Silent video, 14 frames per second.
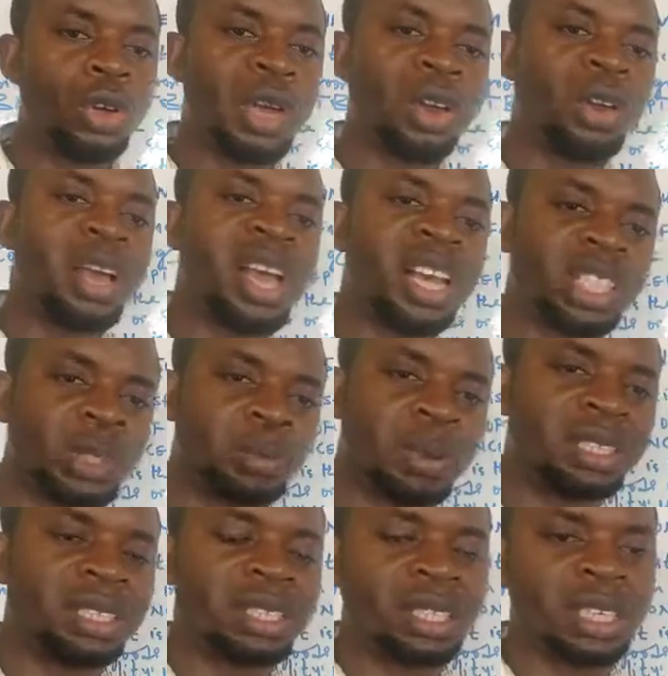you are not
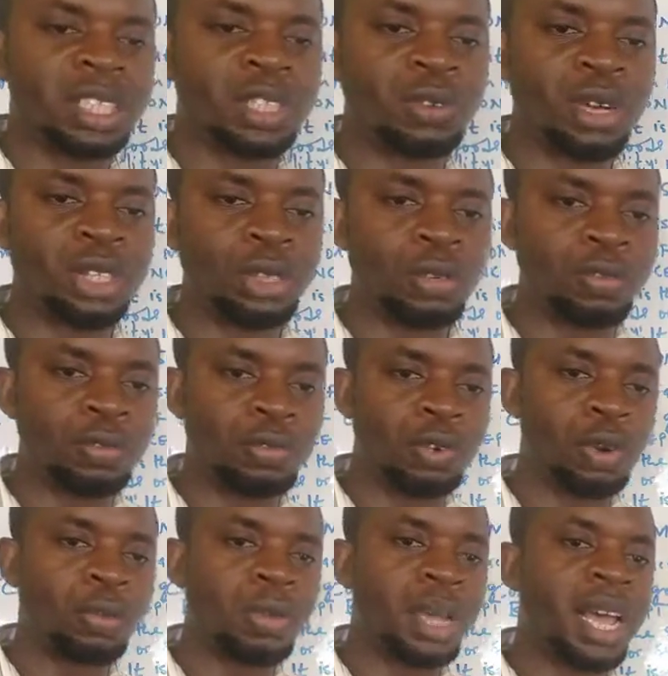expecting satisfaction
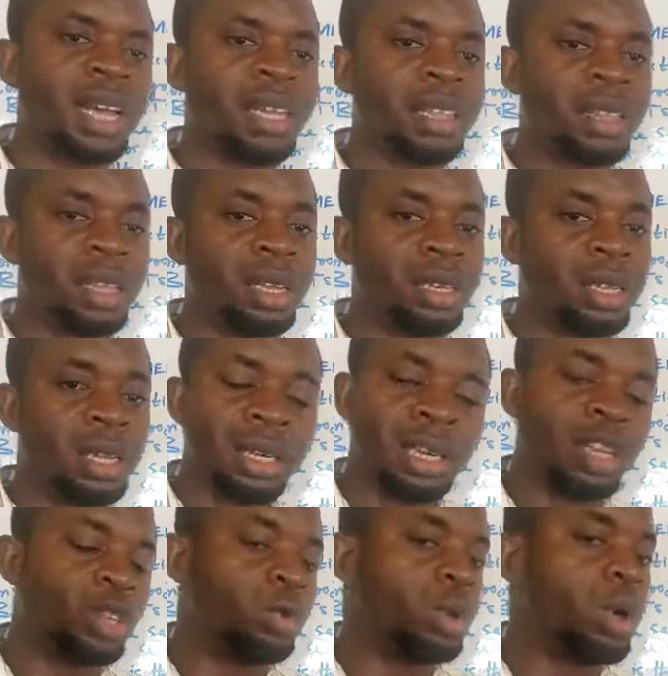from anything,
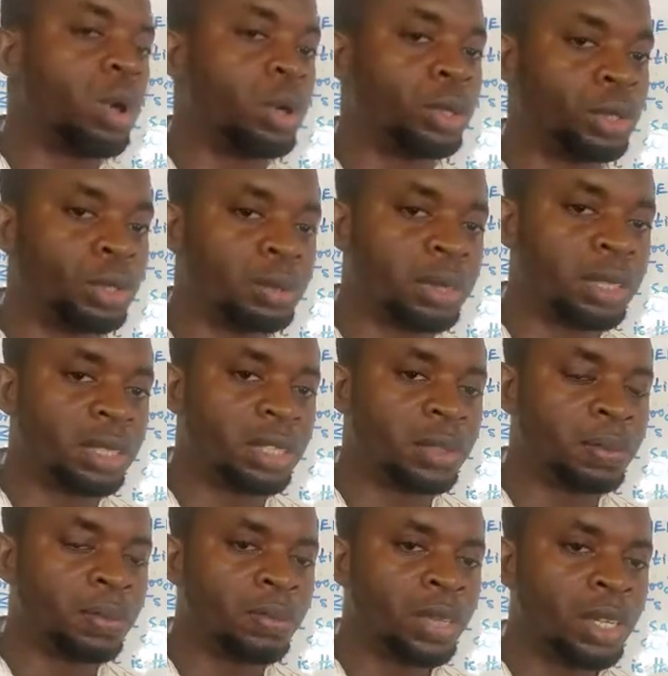then you will not consume it.
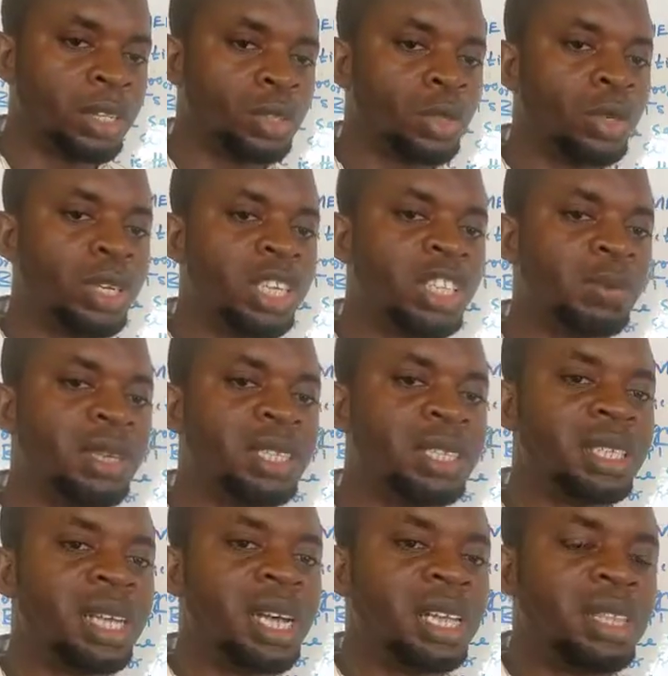So it means
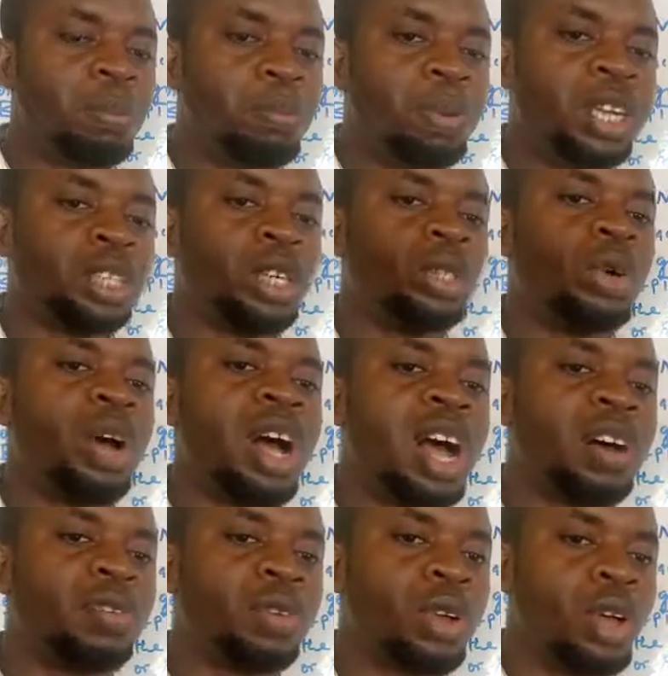the pleasure you
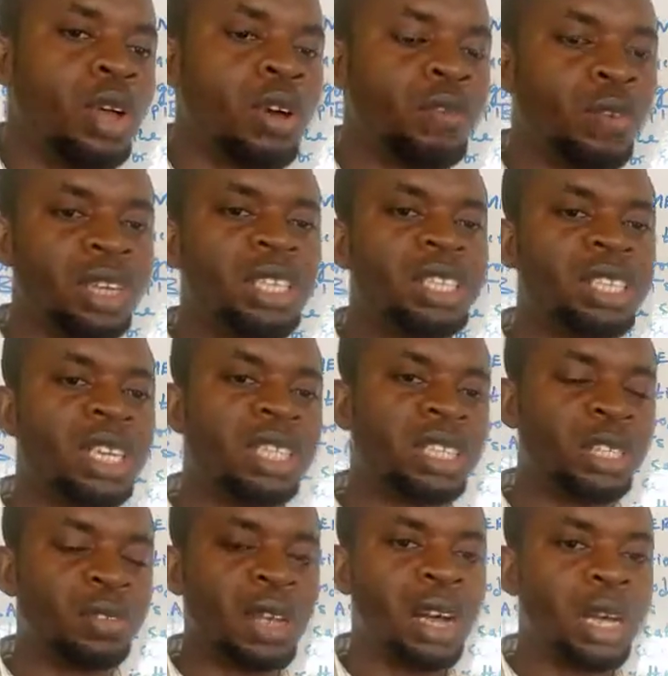have, for instance,
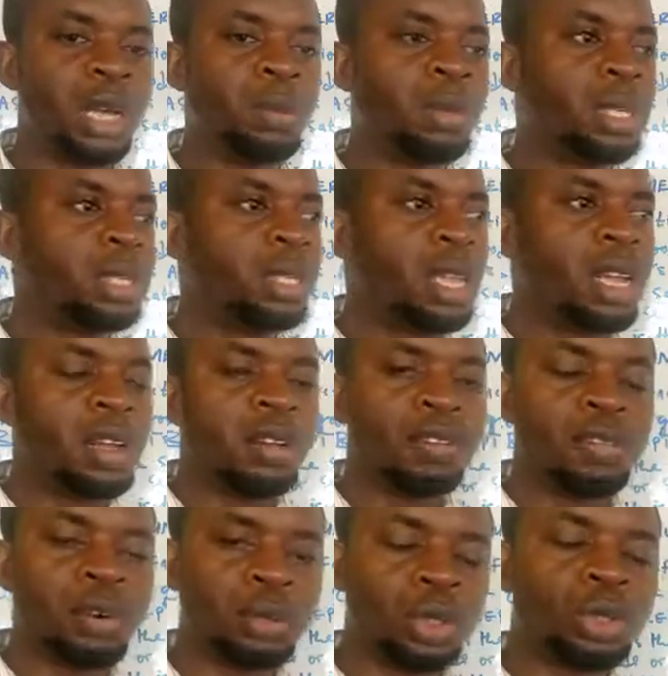if you are coming
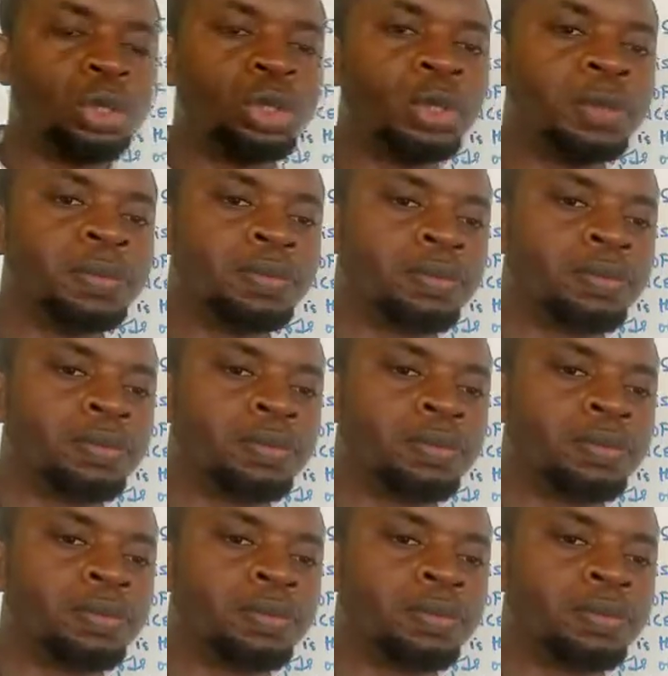from school